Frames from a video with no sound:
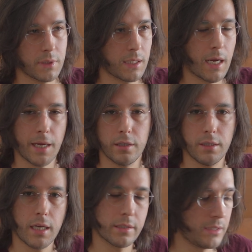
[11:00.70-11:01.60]
kind of
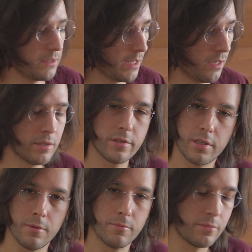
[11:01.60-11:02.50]
locked in there to
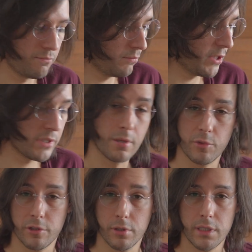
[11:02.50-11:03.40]
some
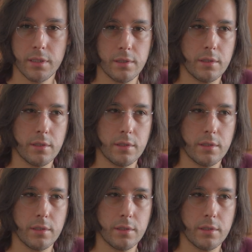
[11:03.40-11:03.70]
degree.